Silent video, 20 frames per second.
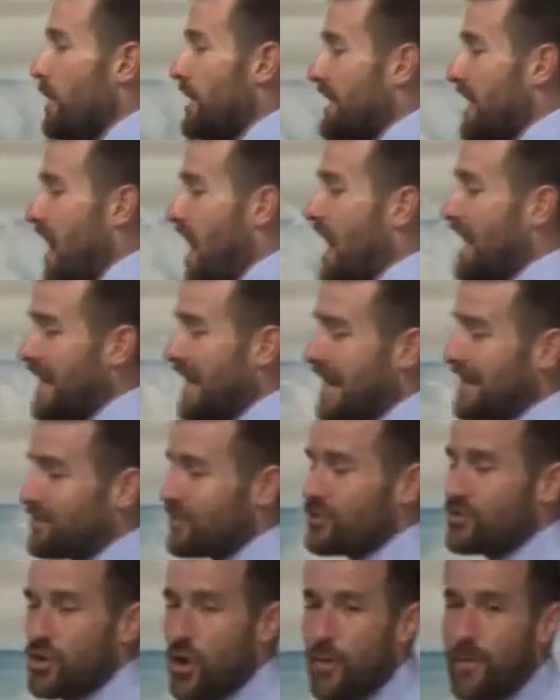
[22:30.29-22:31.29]
When God
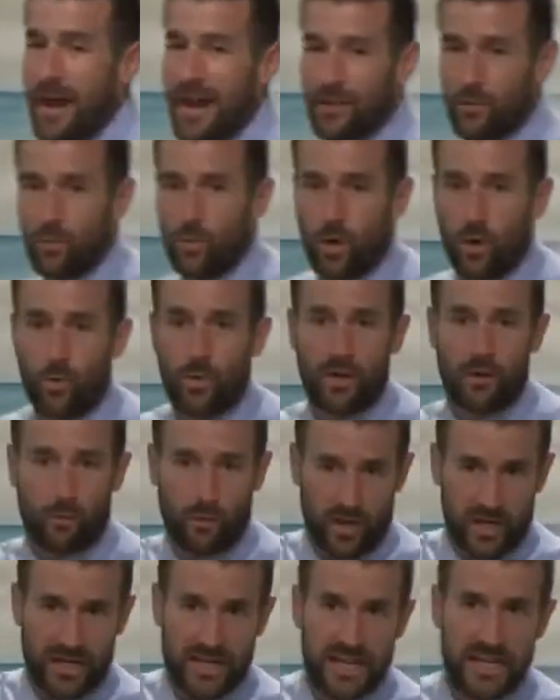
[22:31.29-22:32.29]
answers Job out of the whirlwind,
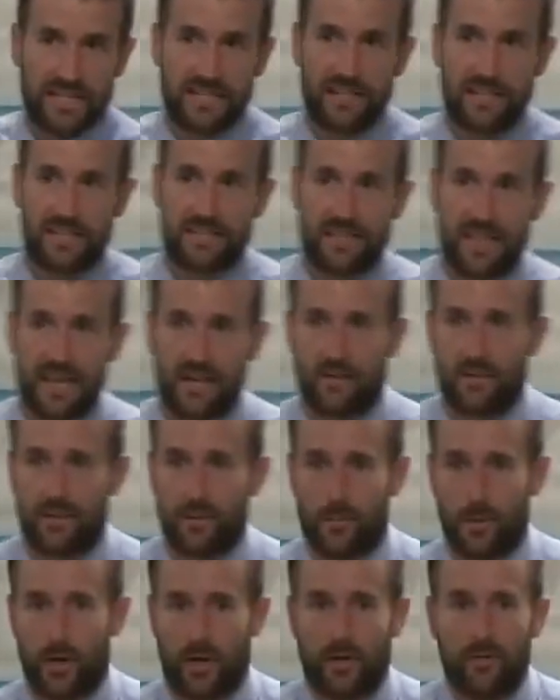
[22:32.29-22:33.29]
and we're going to get to this later in
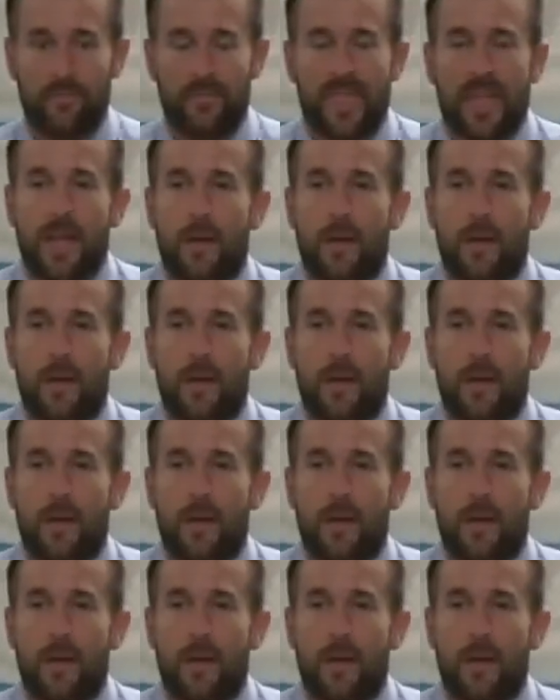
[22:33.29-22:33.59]
the book.